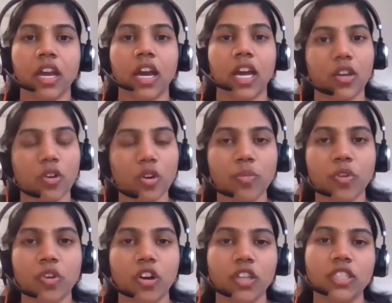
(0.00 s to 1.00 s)
I hope
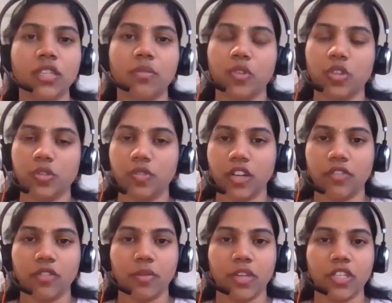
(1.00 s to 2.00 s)
you got some useful
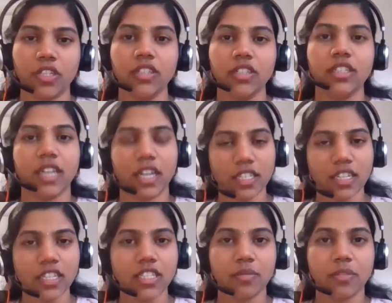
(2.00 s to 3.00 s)
information.
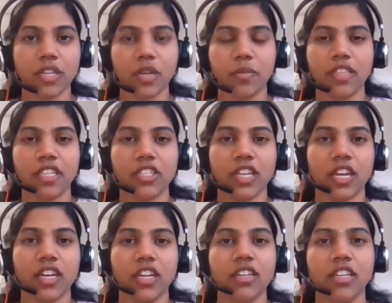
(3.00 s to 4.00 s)
Consider subscribing the
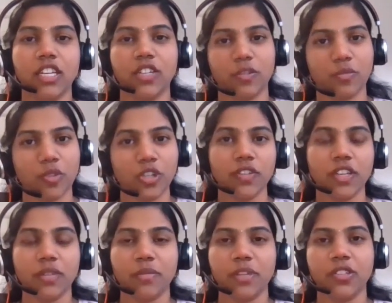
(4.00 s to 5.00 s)
channel, it will
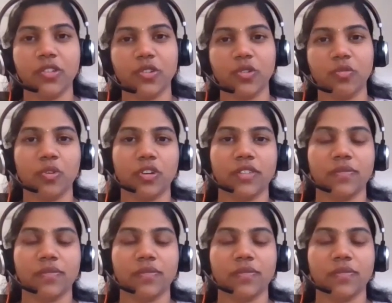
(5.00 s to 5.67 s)
motivate me to do more.